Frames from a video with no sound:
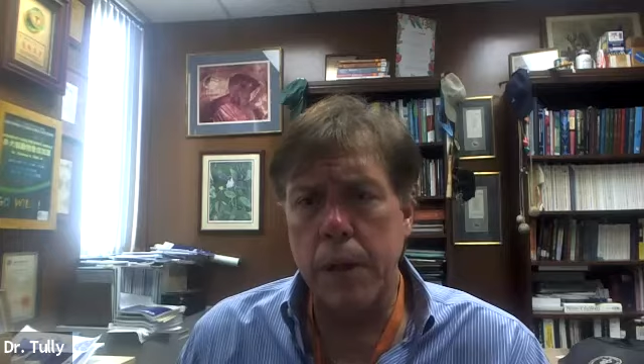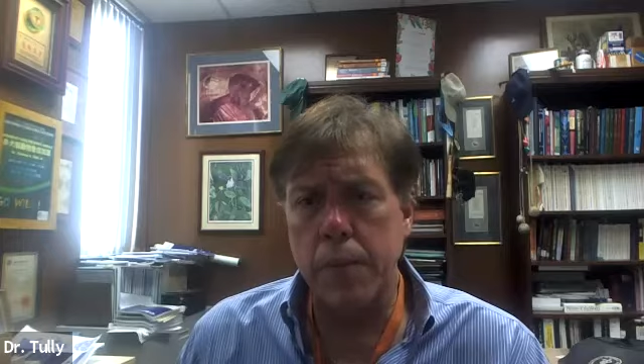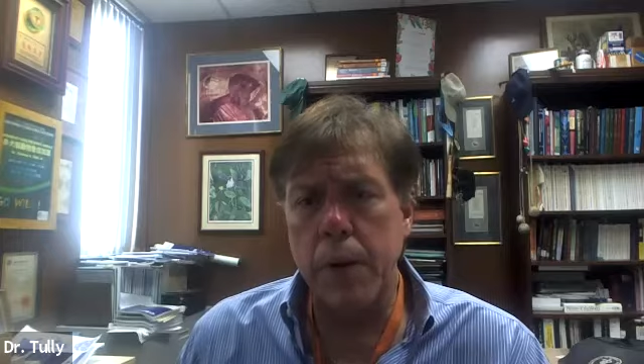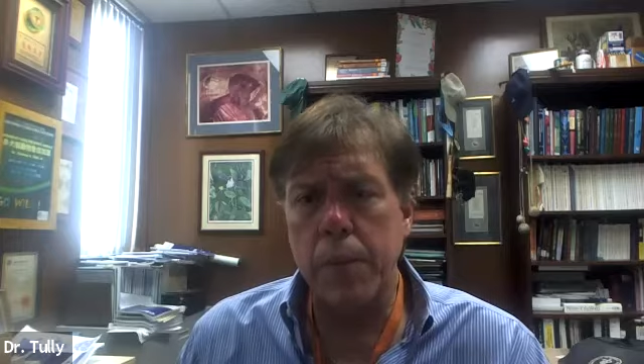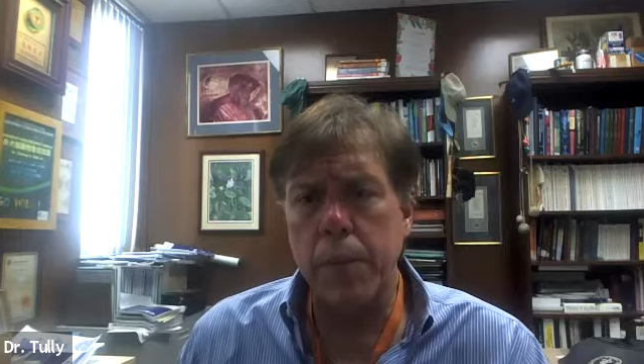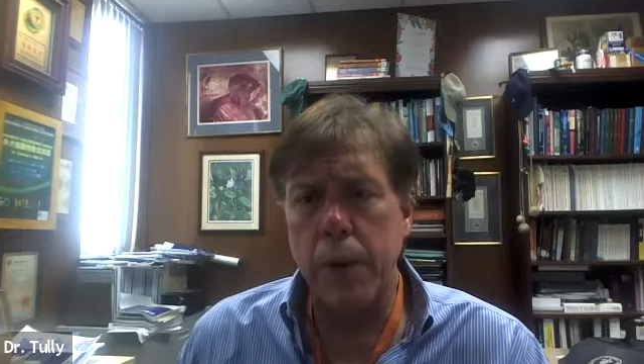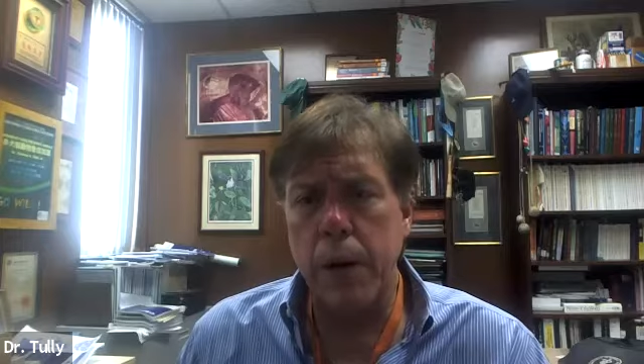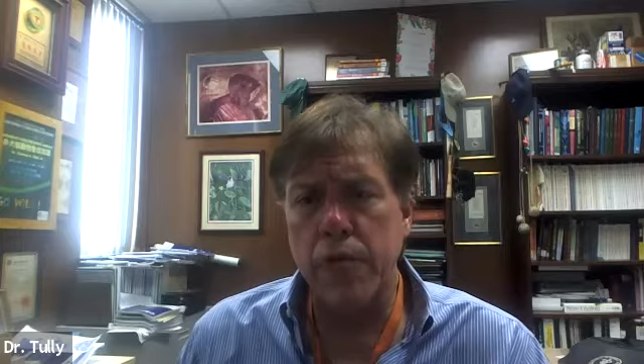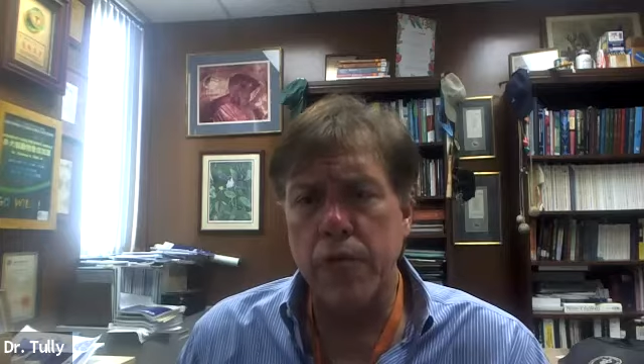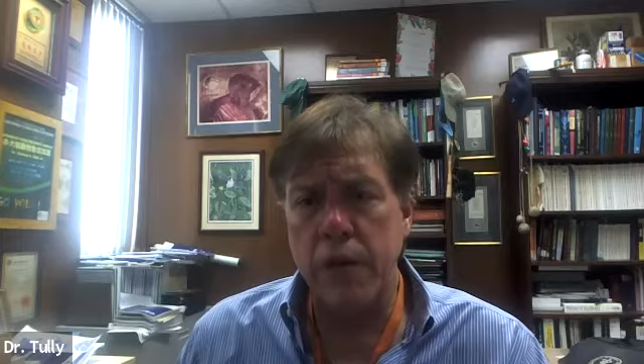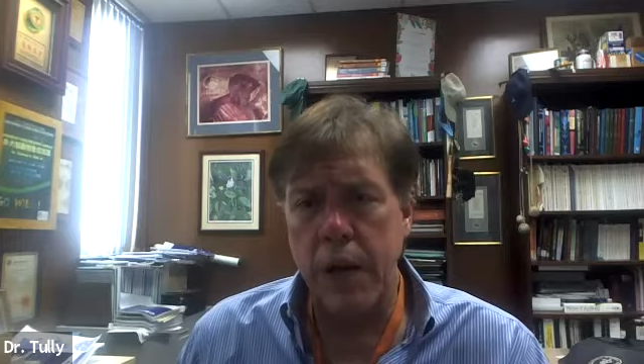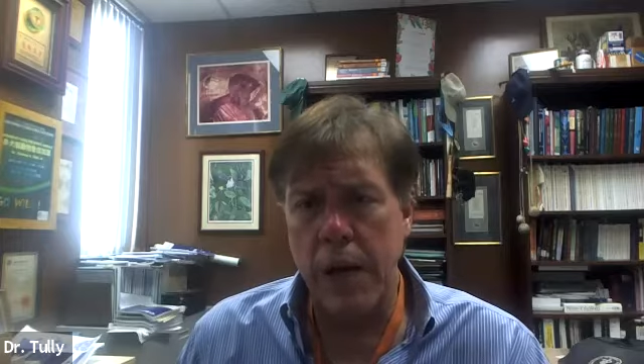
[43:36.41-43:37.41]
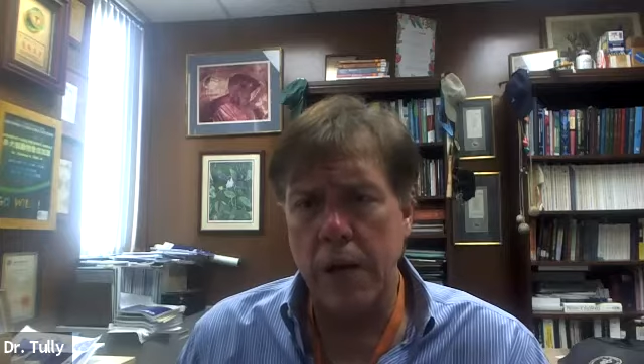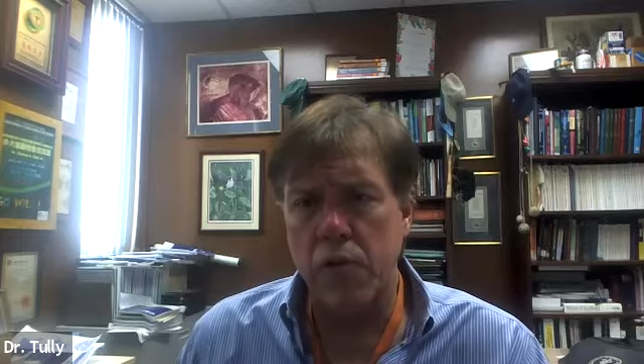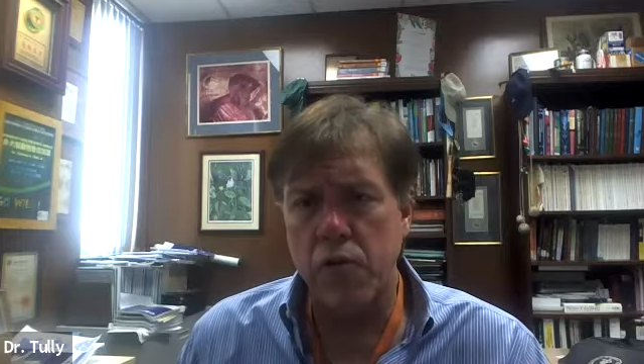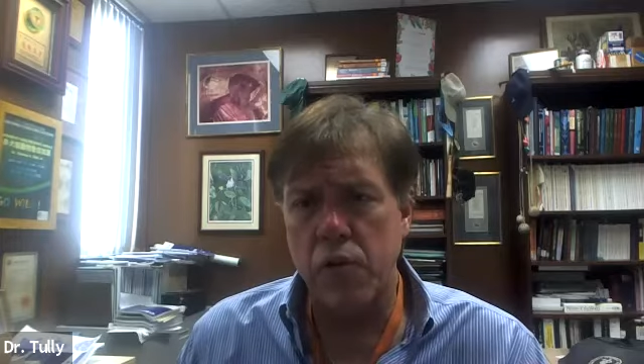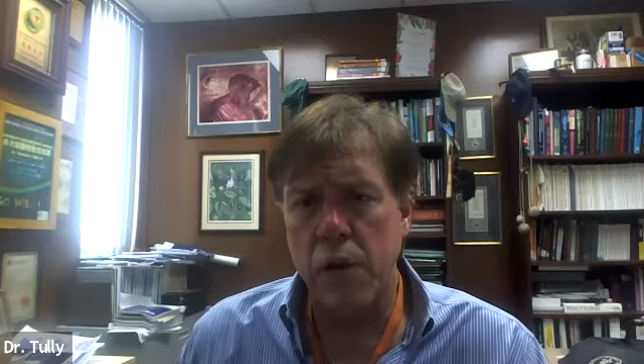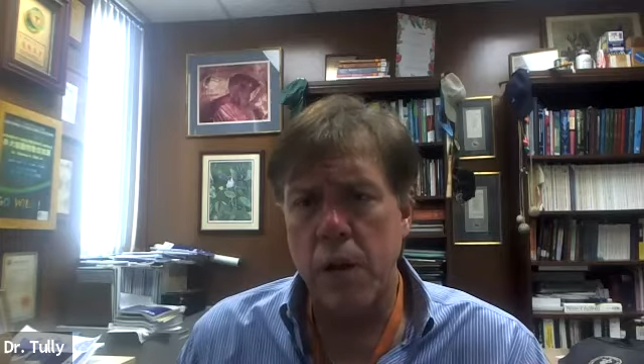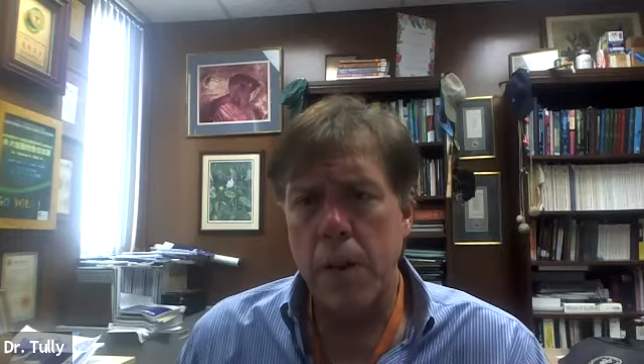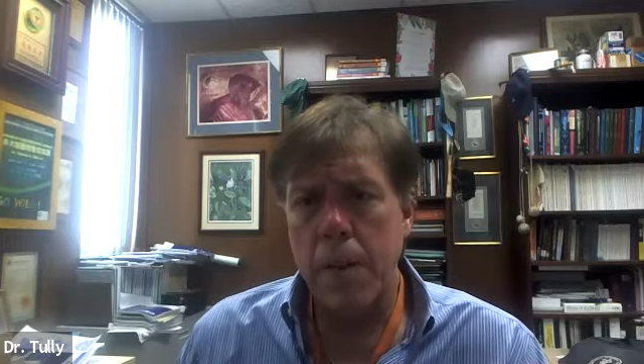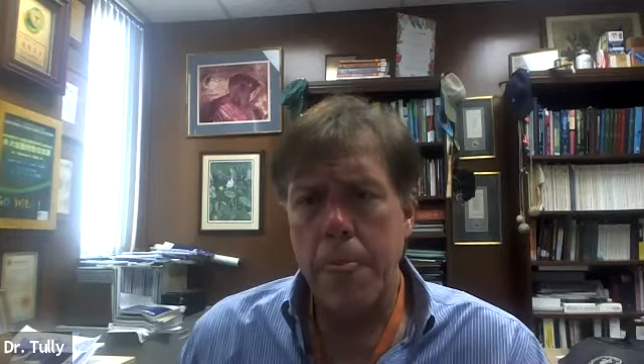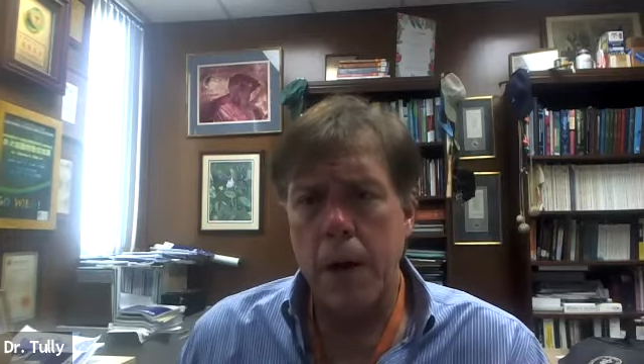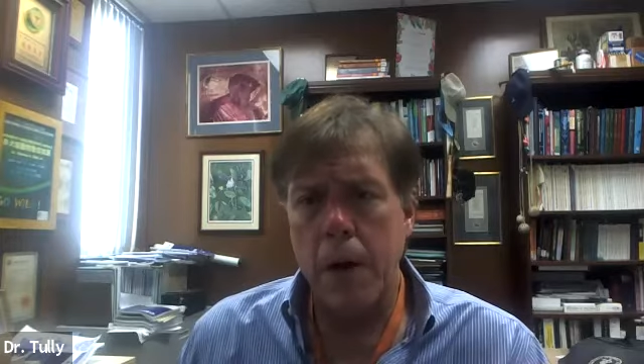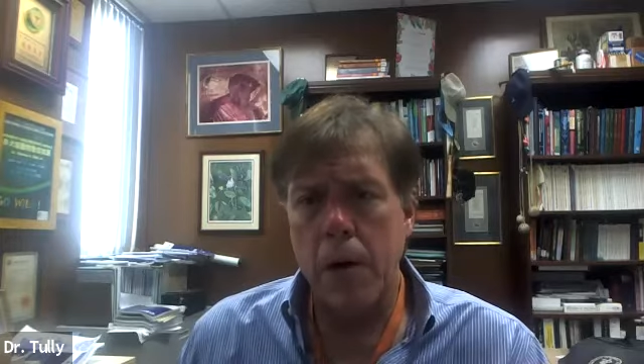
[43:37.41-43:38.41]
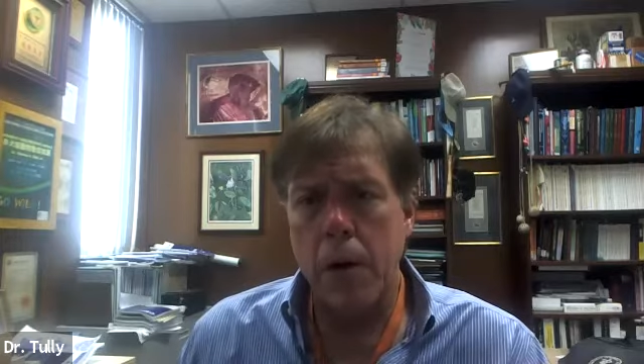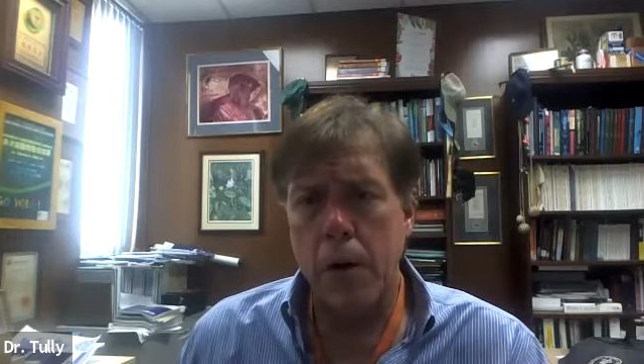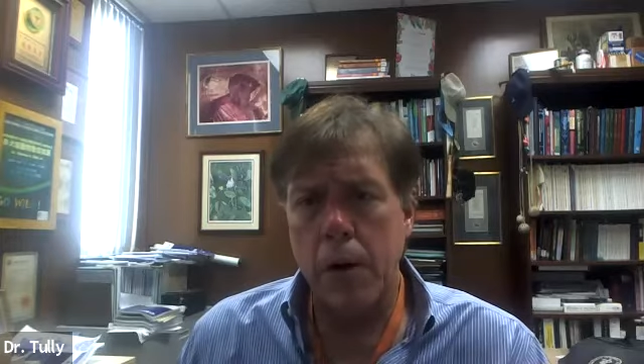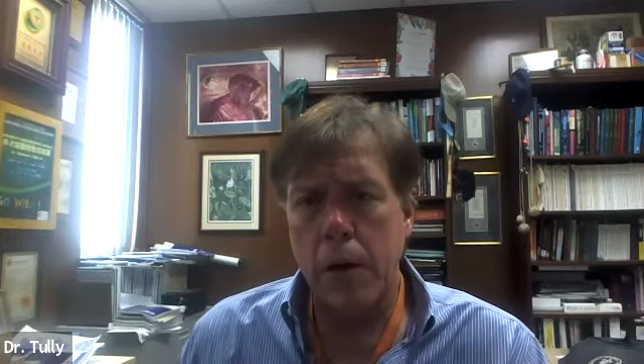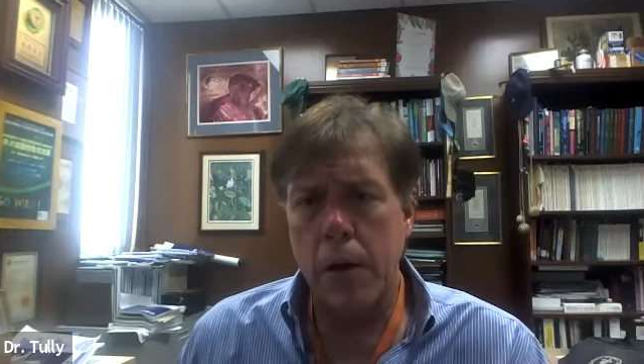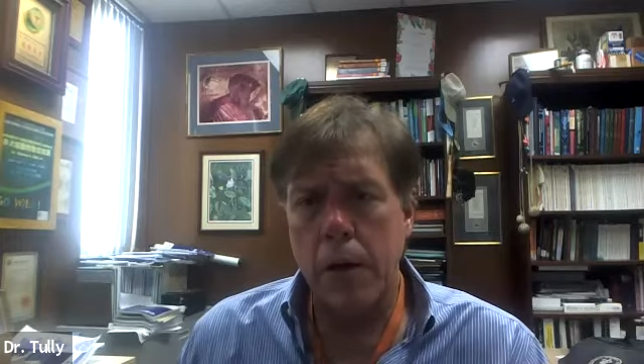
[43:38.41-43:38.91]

preparation H on